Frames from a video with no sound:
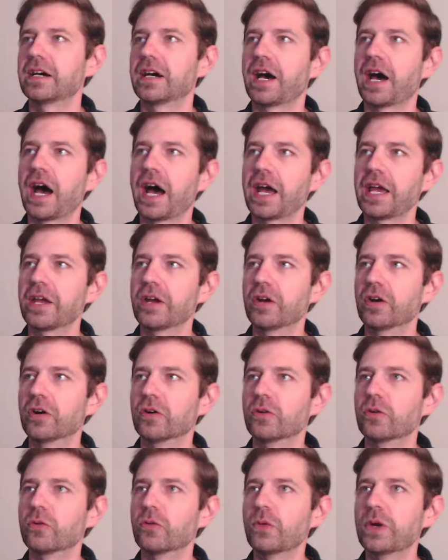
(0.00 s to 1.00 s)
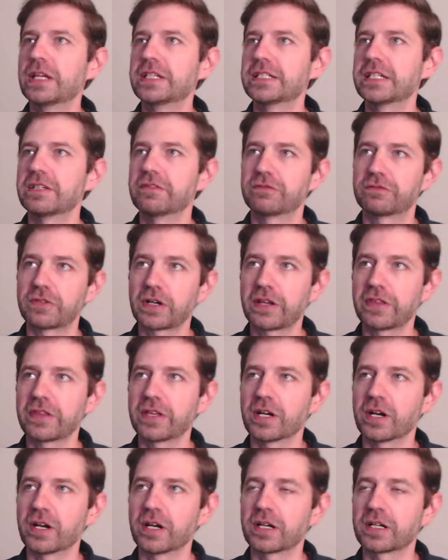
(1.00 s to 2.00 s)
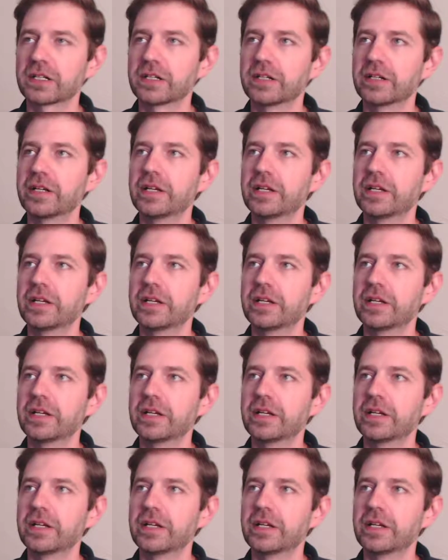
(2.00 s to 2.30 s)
Ahio went in front of the ark.